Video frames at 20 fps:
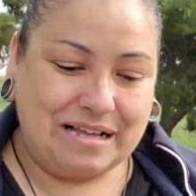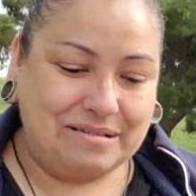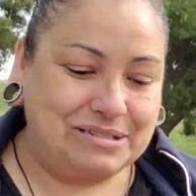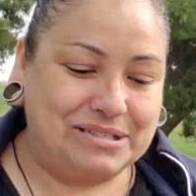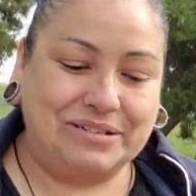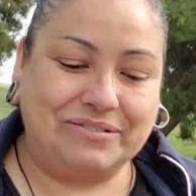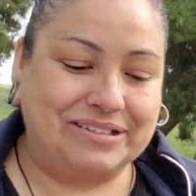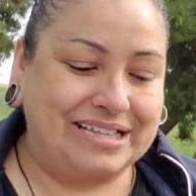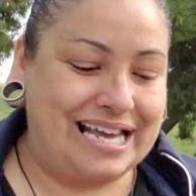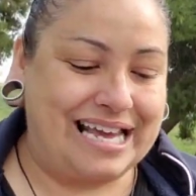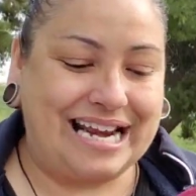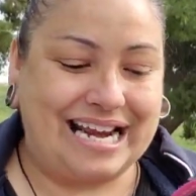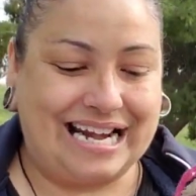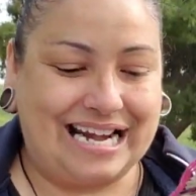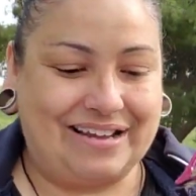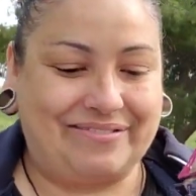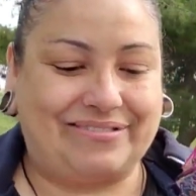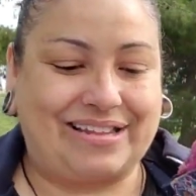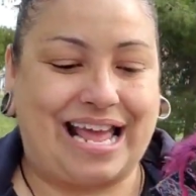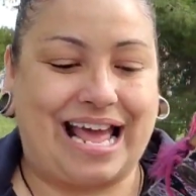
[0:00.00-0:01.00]
I'm so glad I
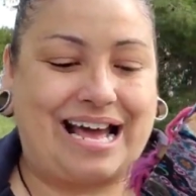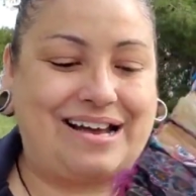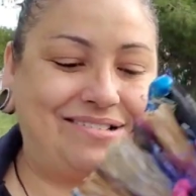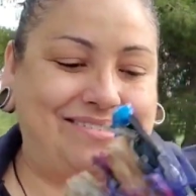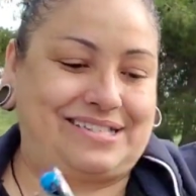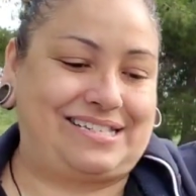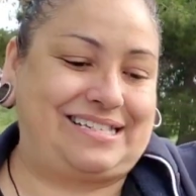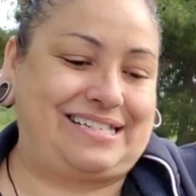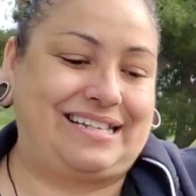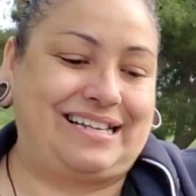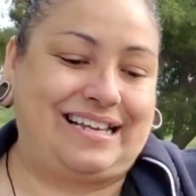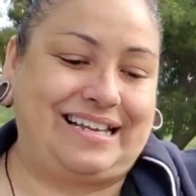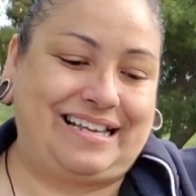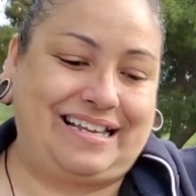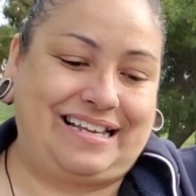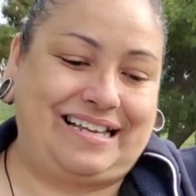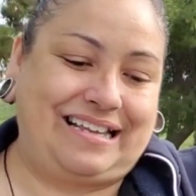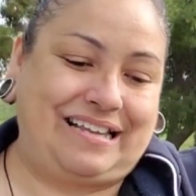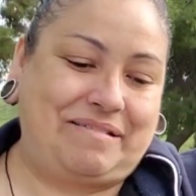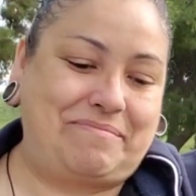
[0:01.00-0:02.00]
left the house.
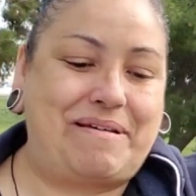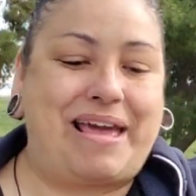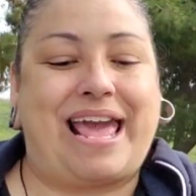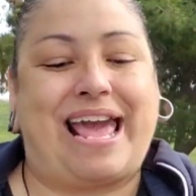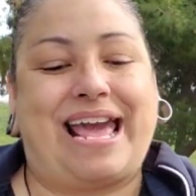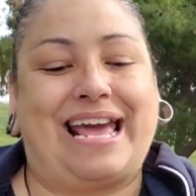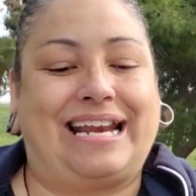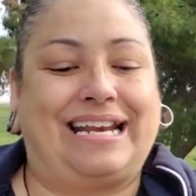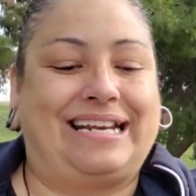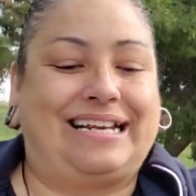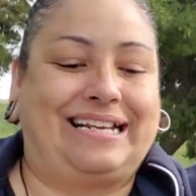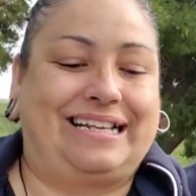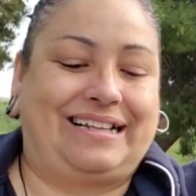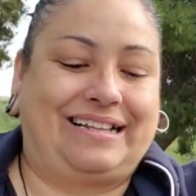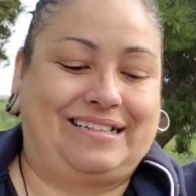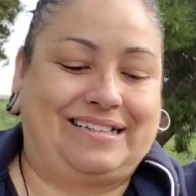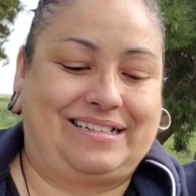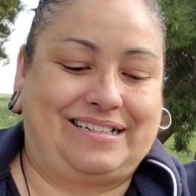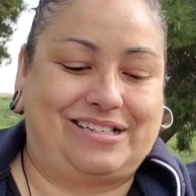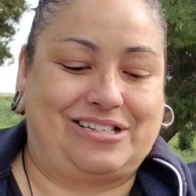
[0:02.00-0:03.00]
Man,
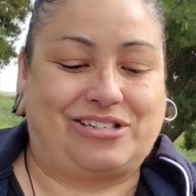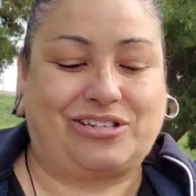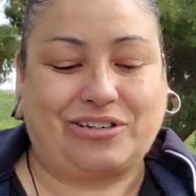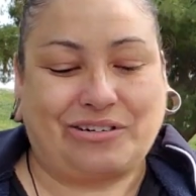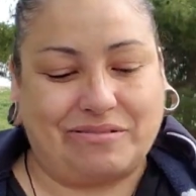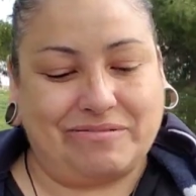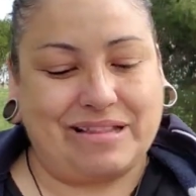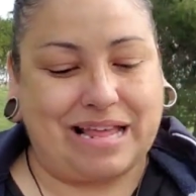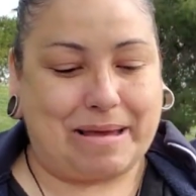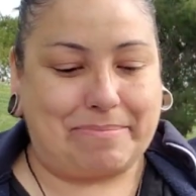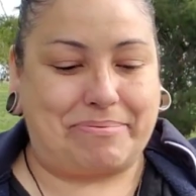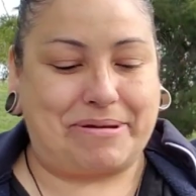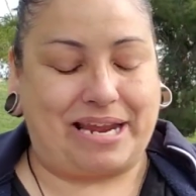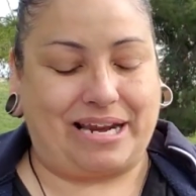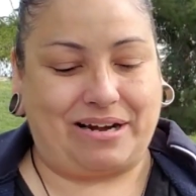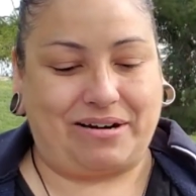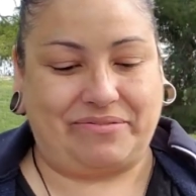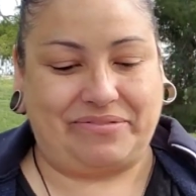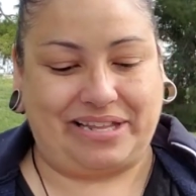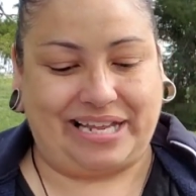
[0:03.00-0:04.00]
screw that
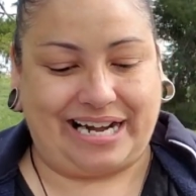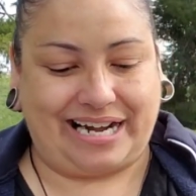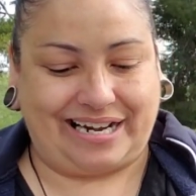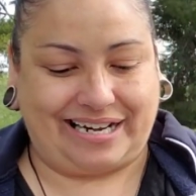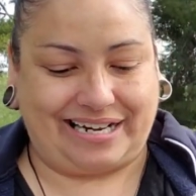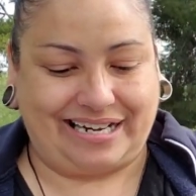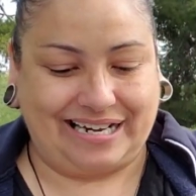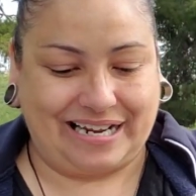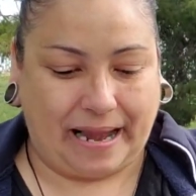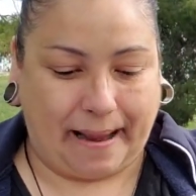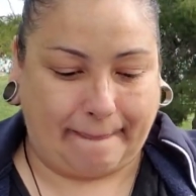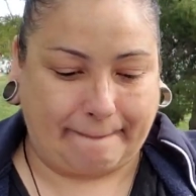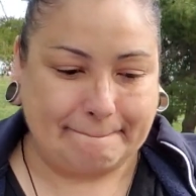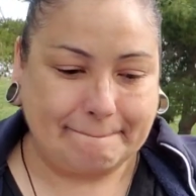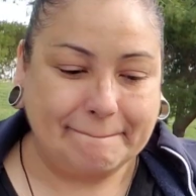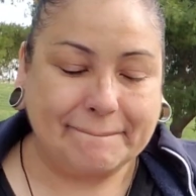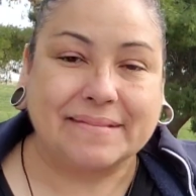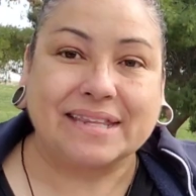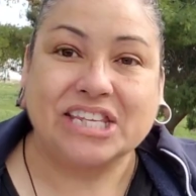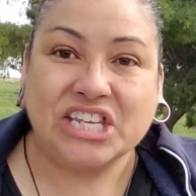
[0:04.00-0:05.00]
paint over there.
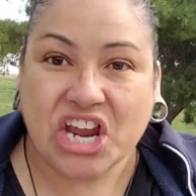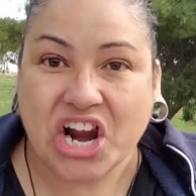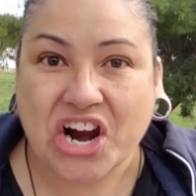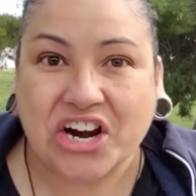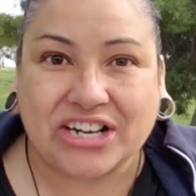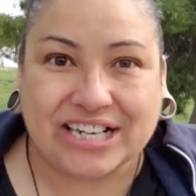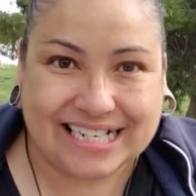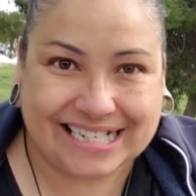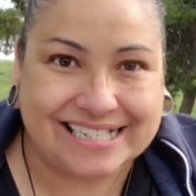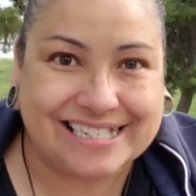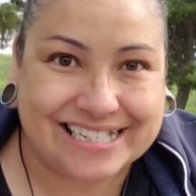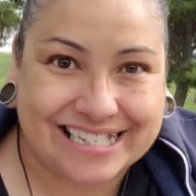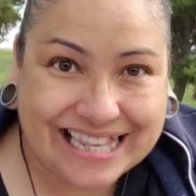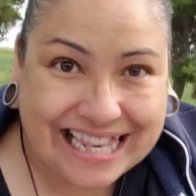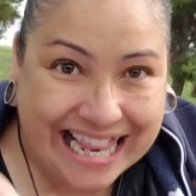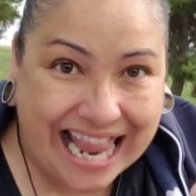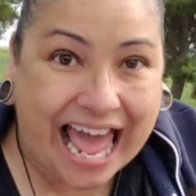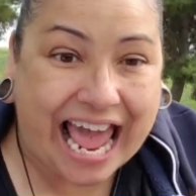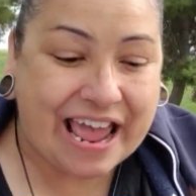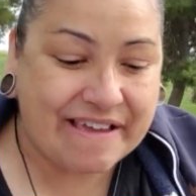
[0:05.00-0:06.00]
Yarn is
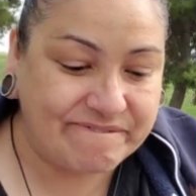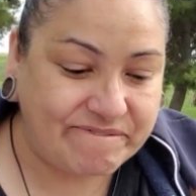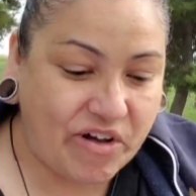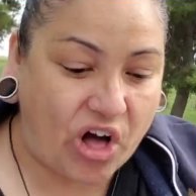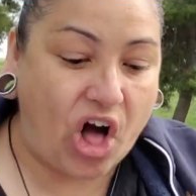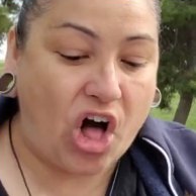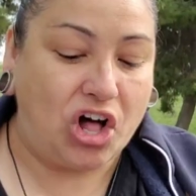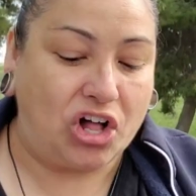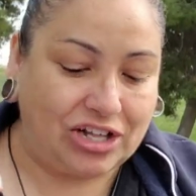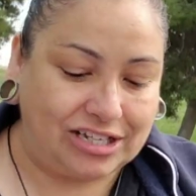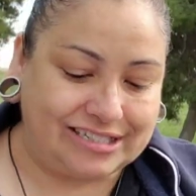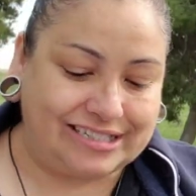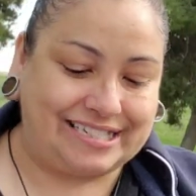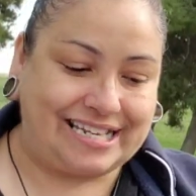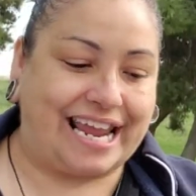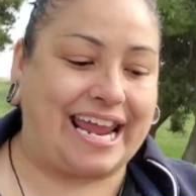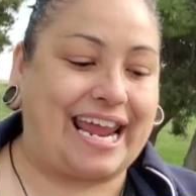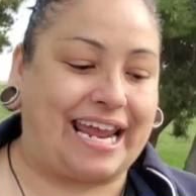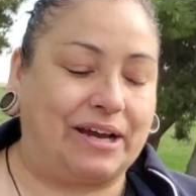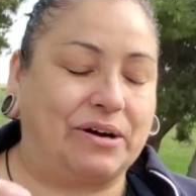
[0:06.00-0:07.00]
life all
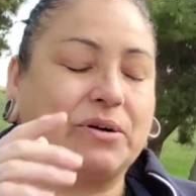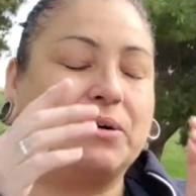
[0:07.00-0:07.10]
day.